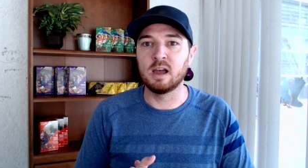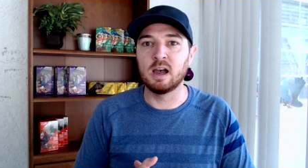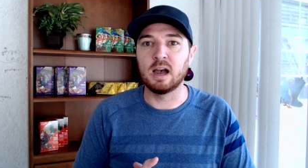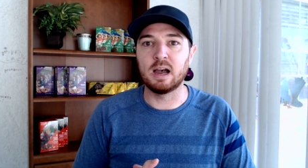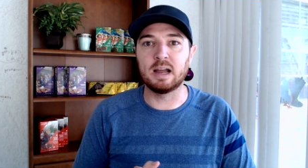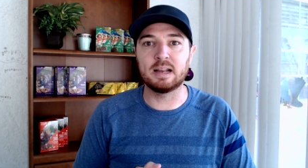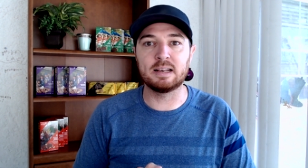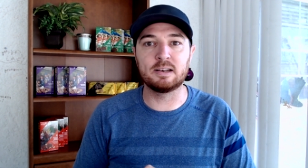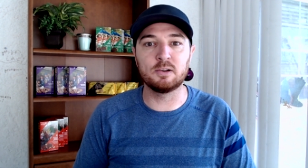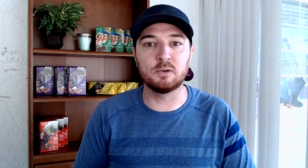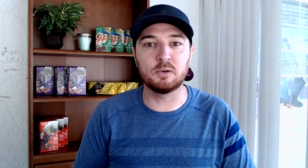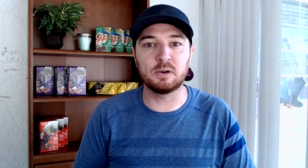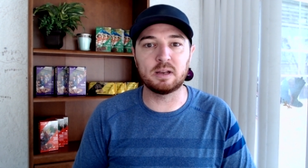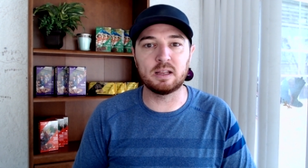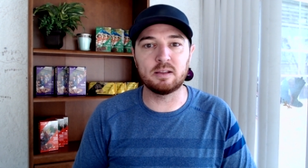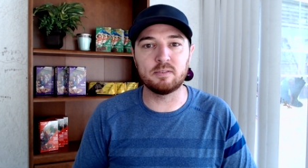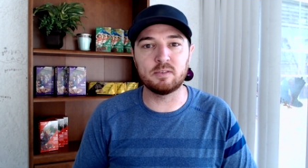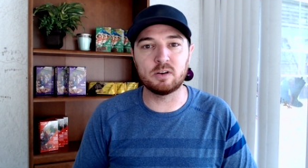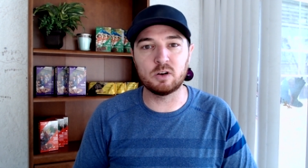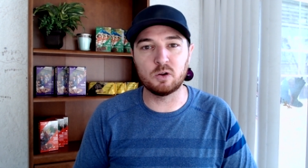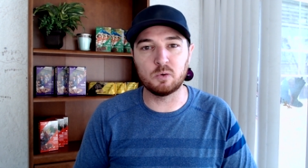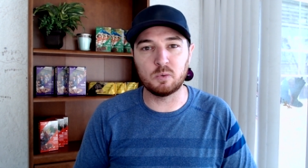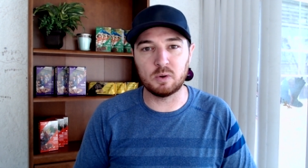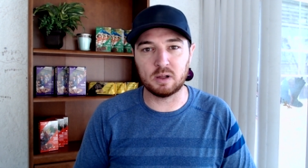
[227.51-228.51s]
I don't
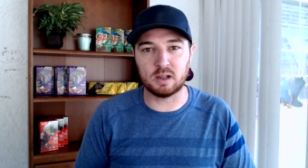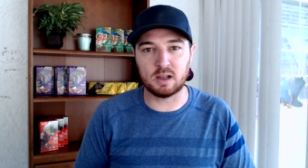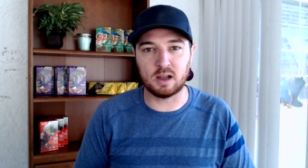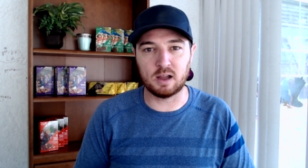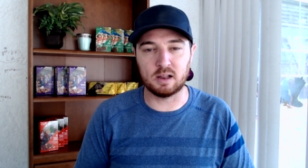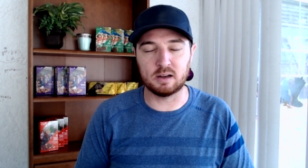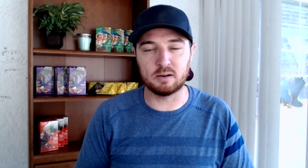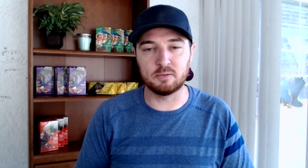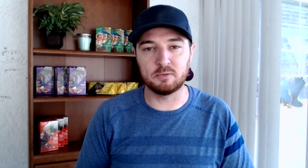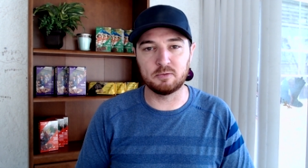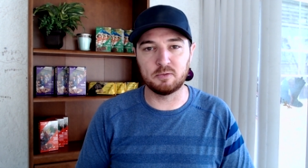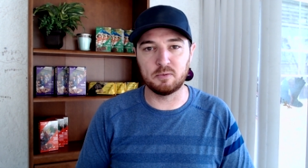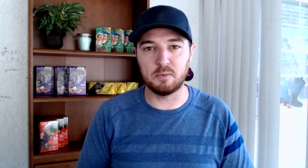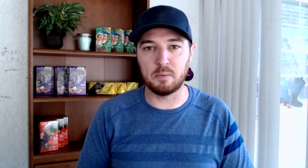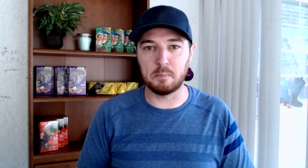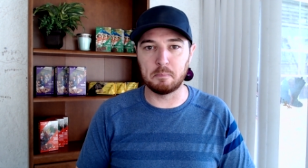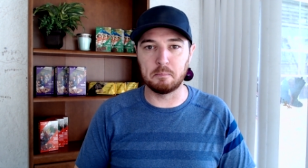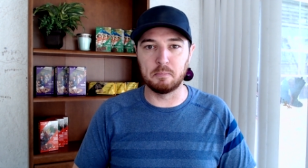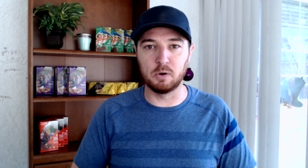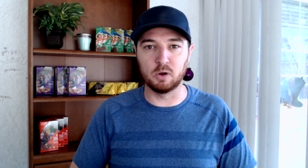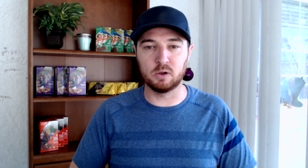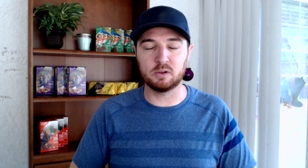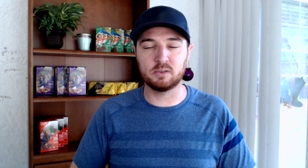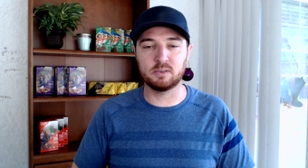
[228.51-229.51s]
even know what kind of
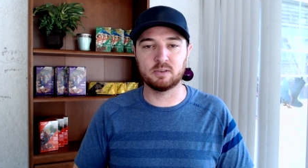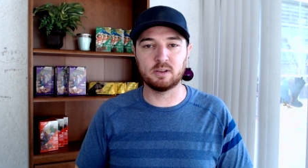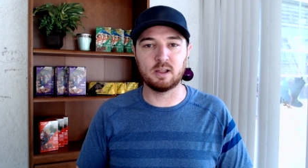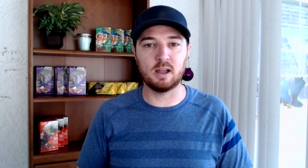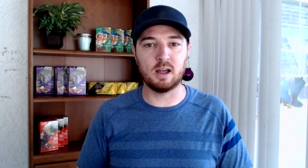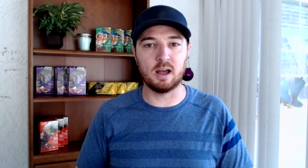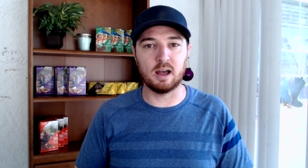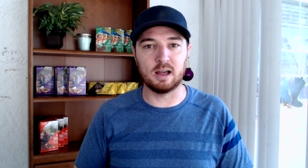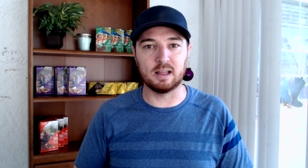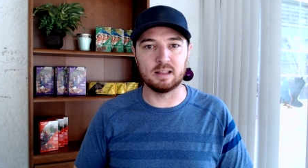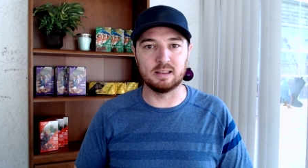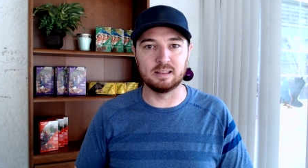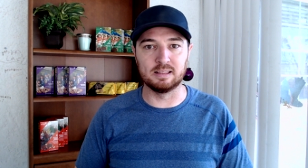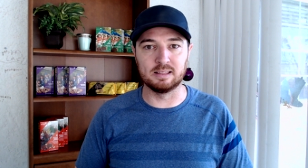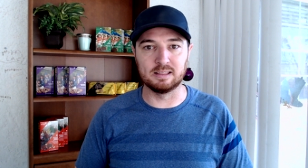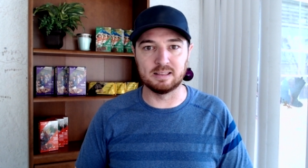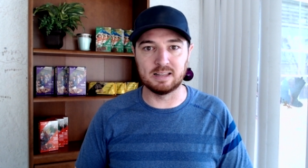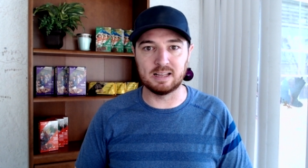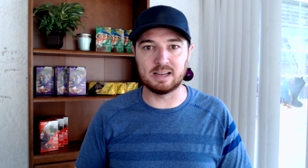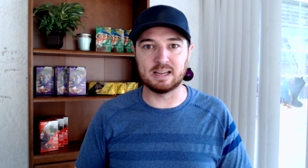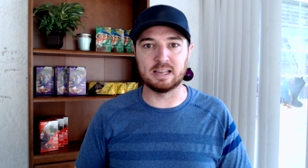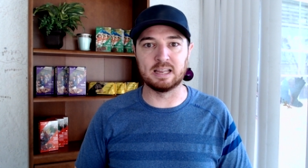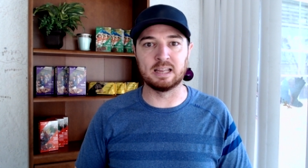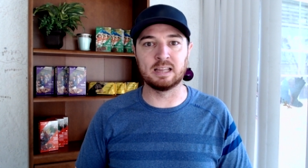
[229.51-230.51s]
books I
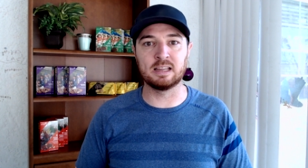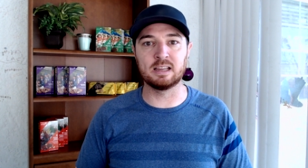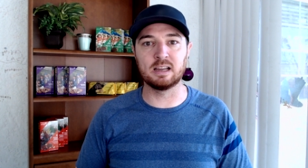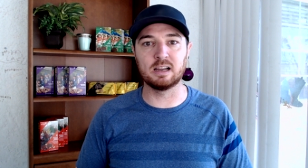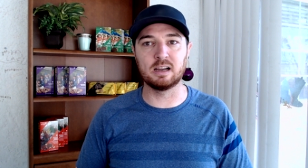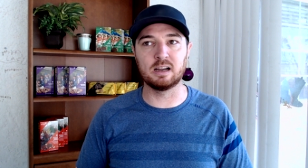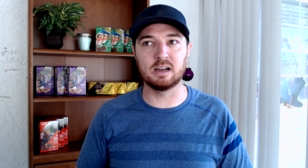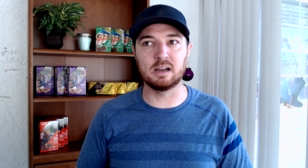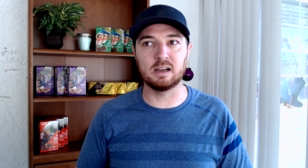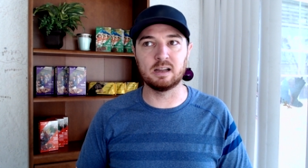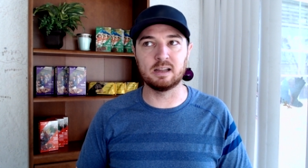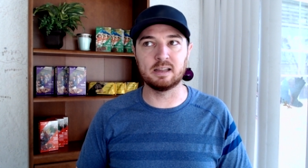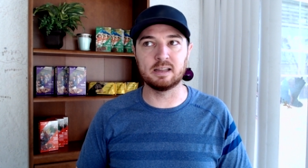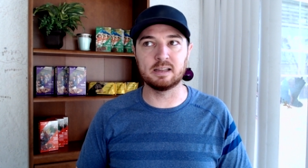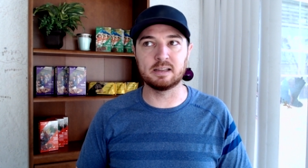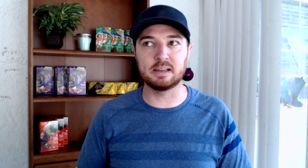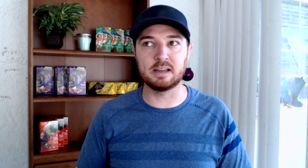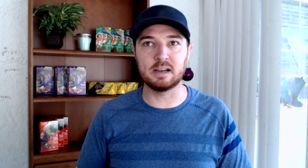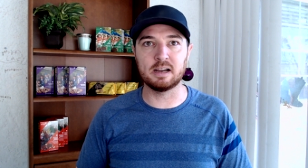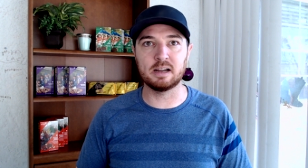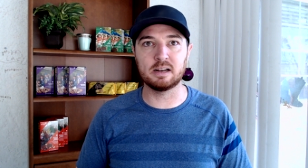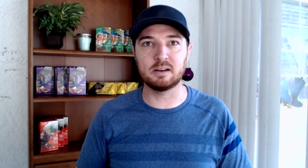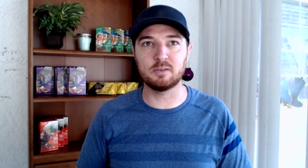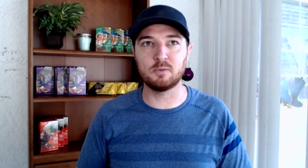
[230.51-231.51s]
like. I
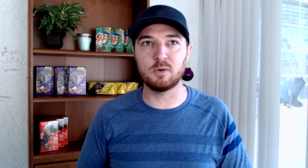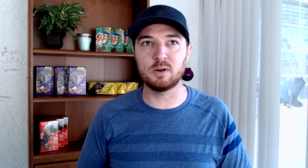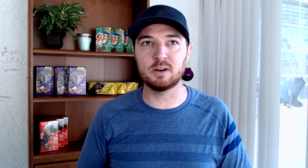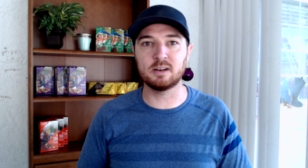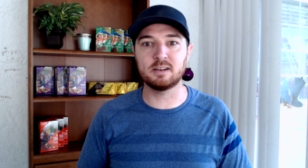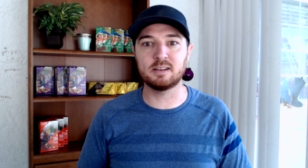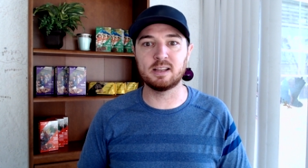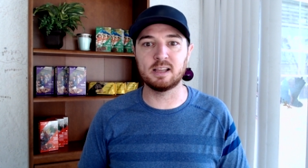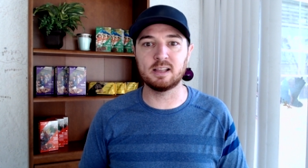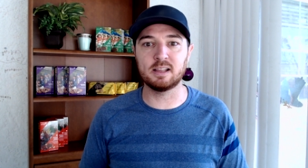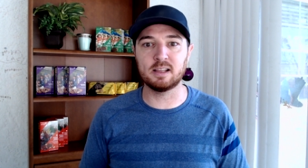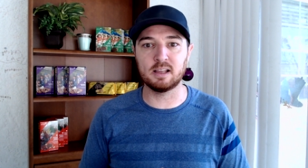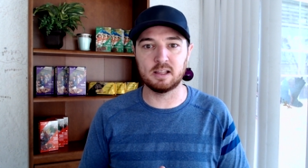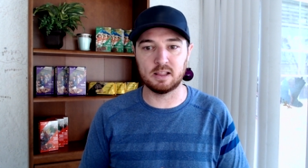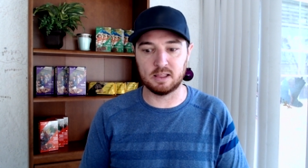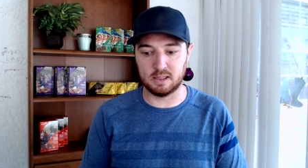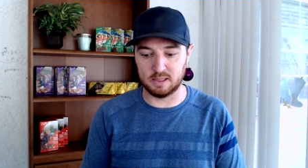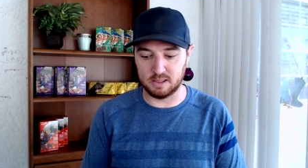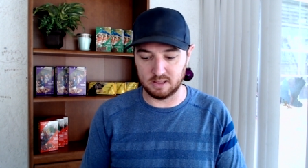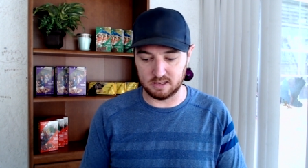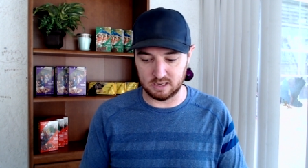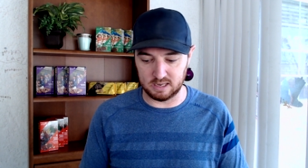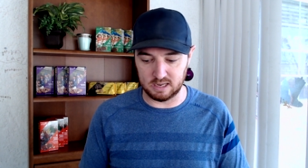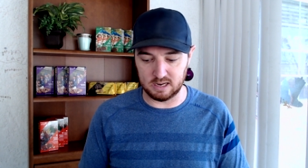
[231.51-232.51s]
kind of want to take
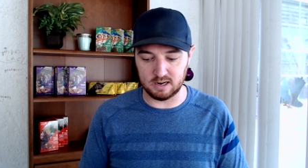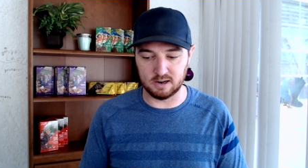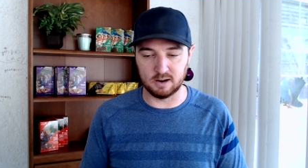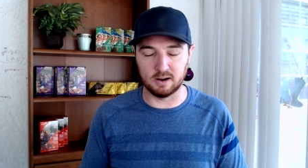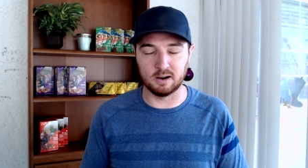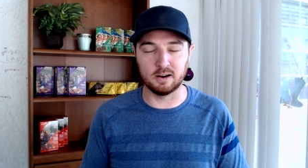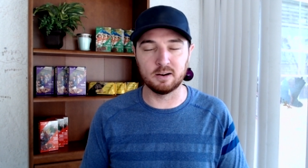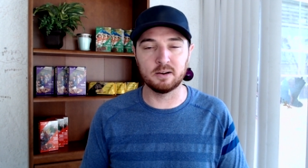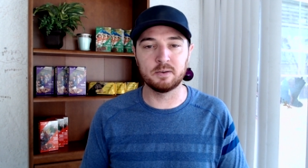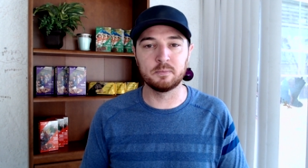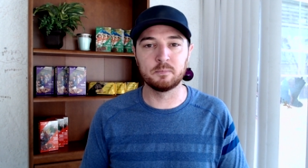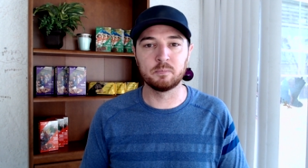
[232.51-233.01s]
the year